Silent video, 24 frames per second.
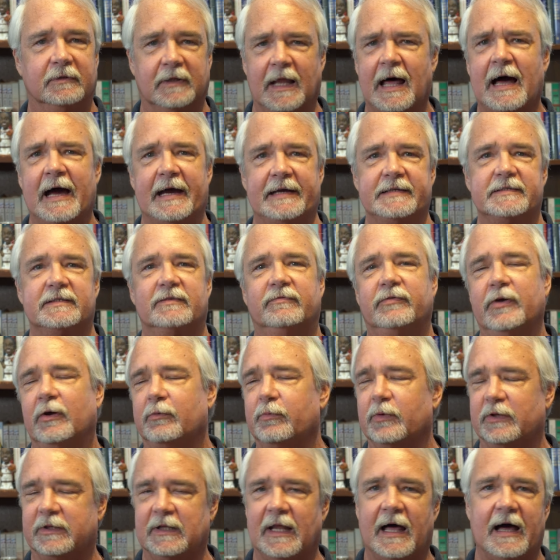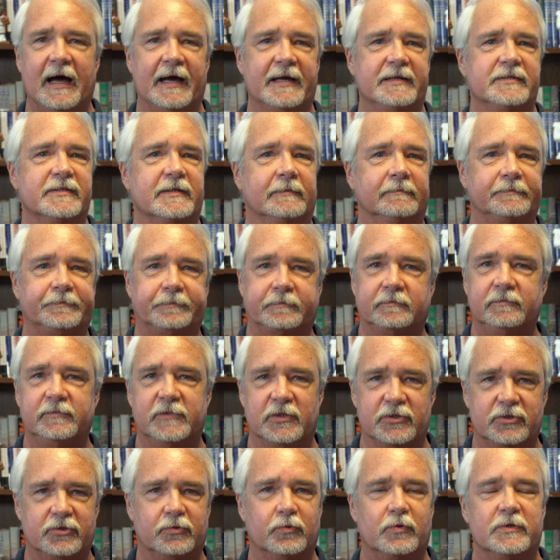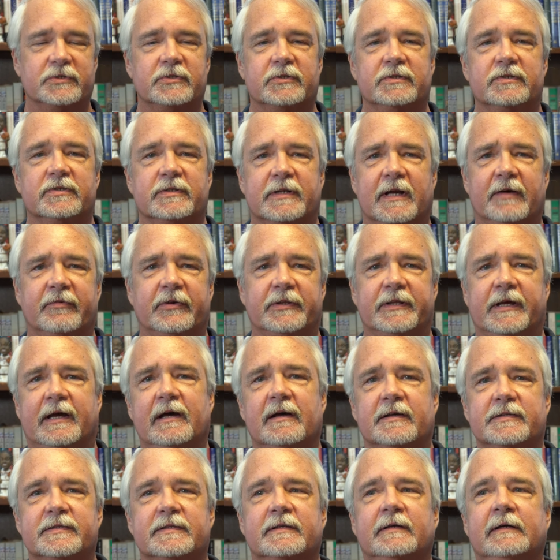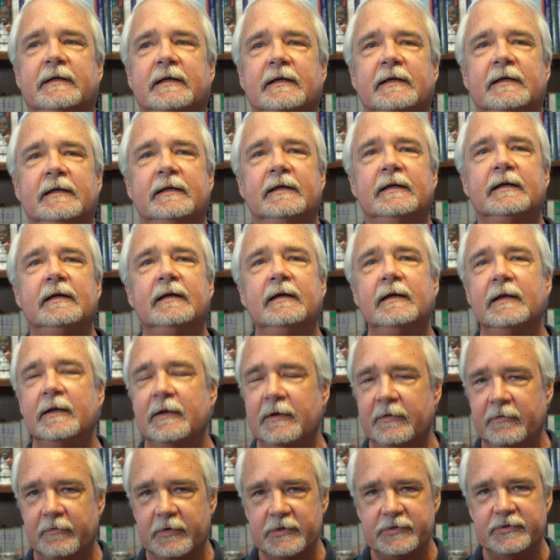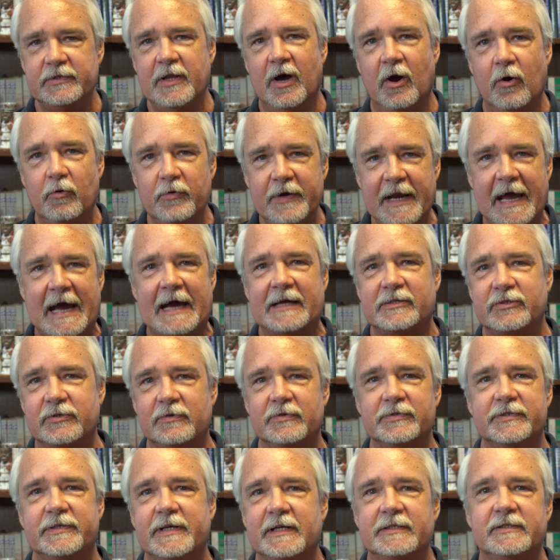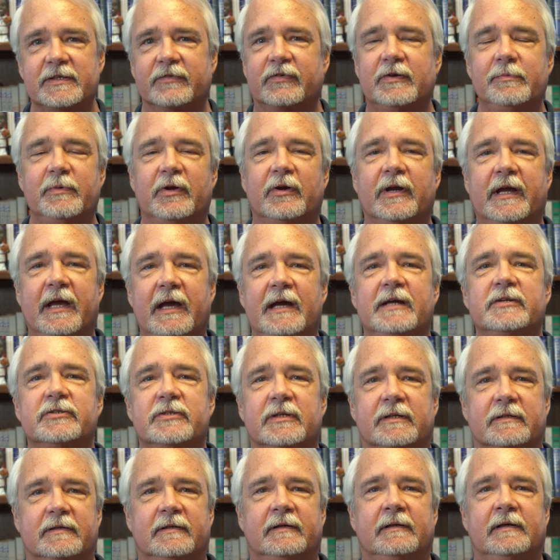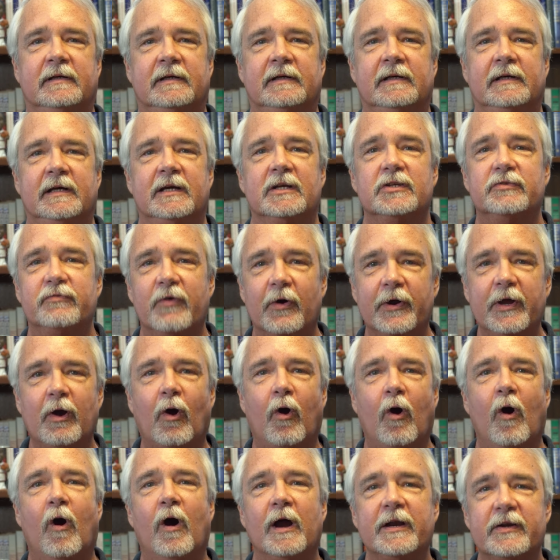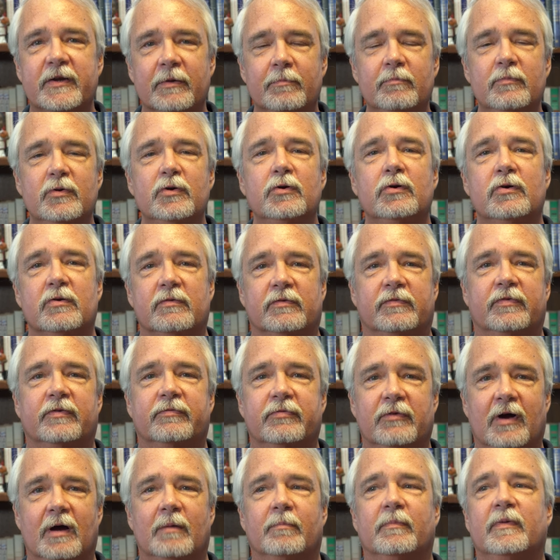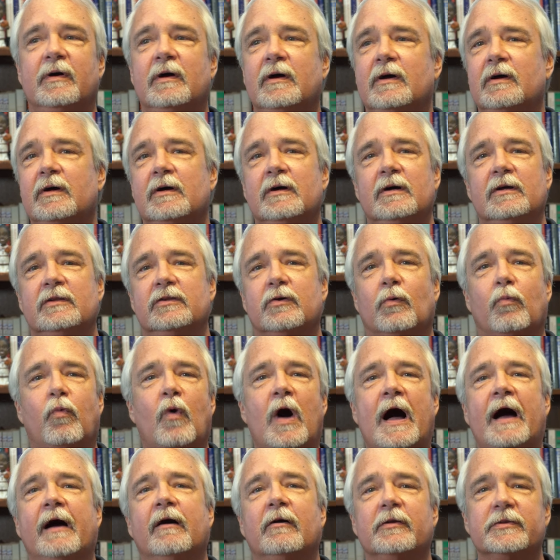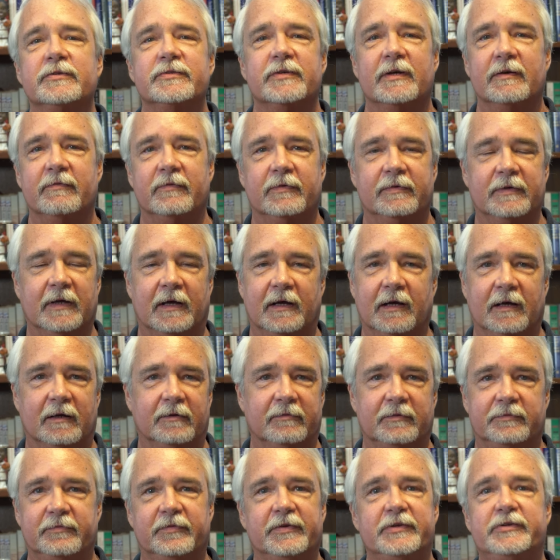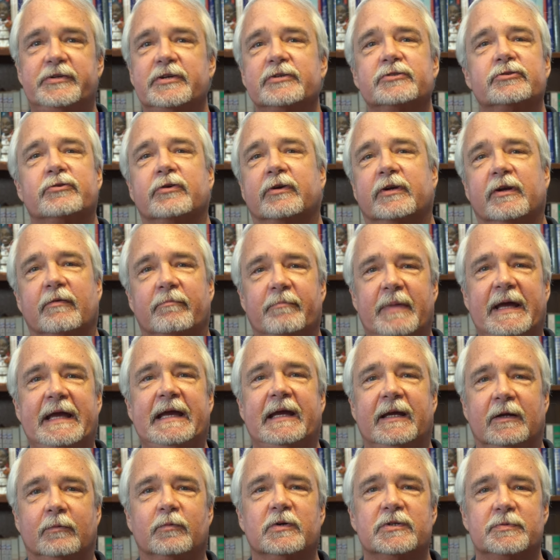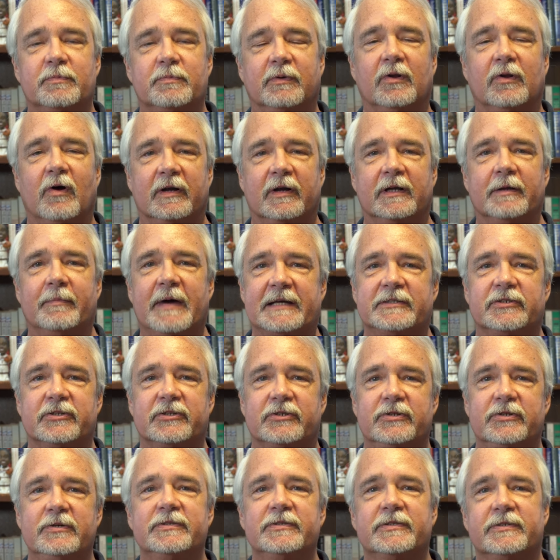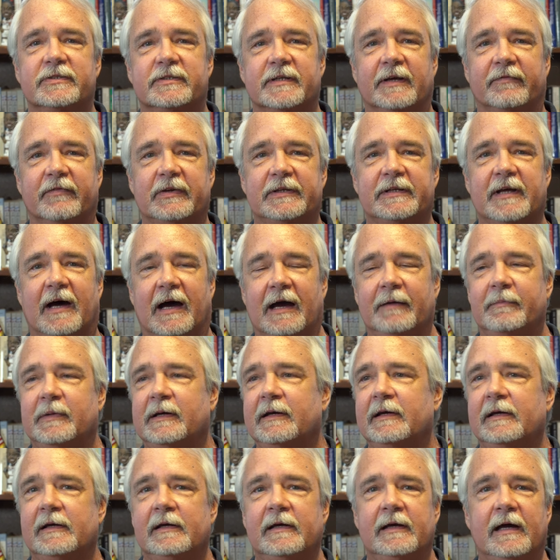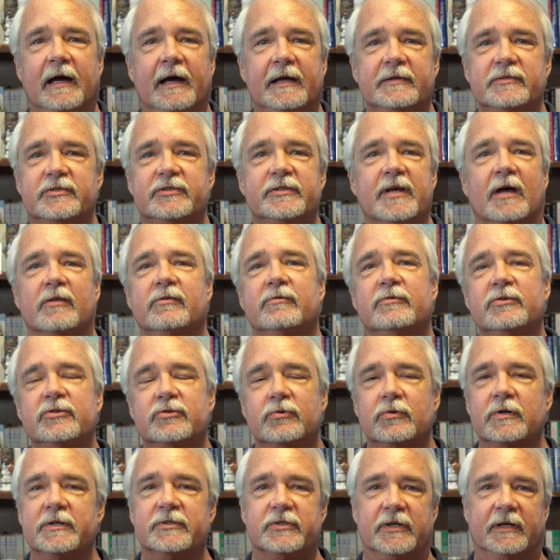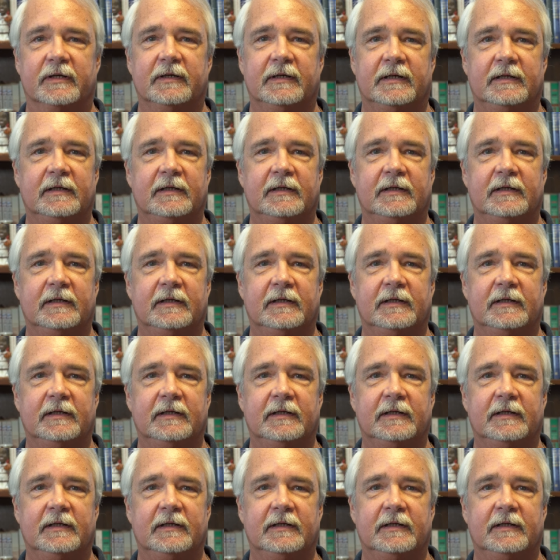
lies, filled with lies and distortions and everything else. There's no national sense of communication. It's very hard to move from the wilds of the District of Maine, which belonged to Massachusetts at the time, and southern Georgia.